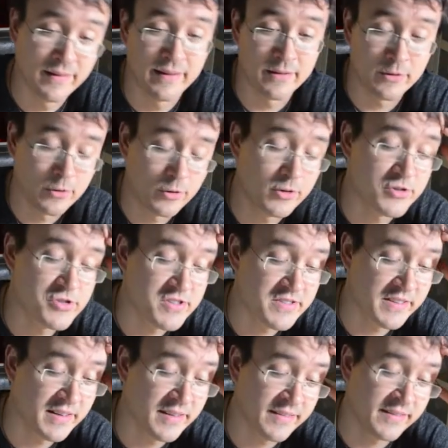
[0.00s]
encourages
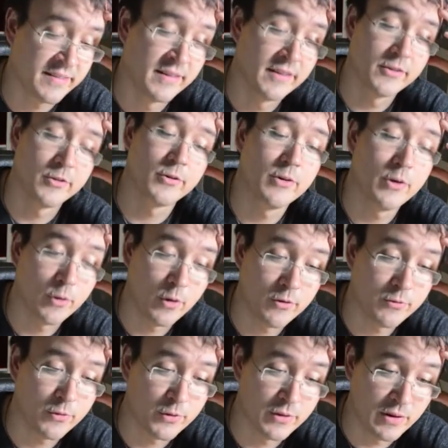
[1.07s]
us to go
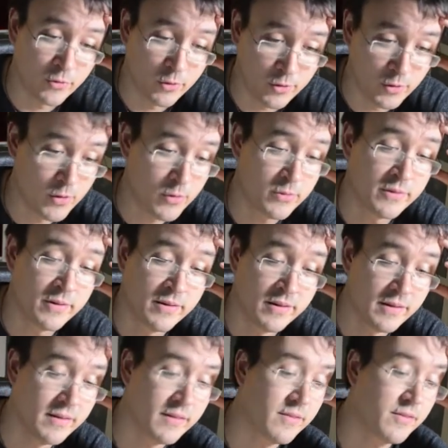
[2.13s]
off on our own.
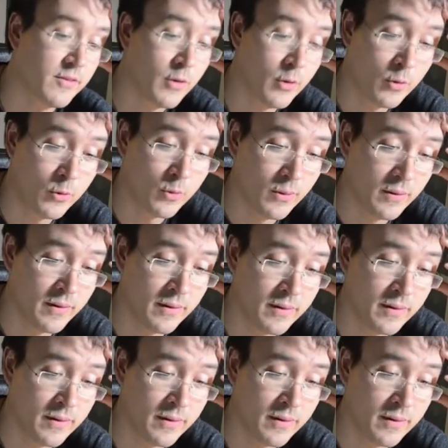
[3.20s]
So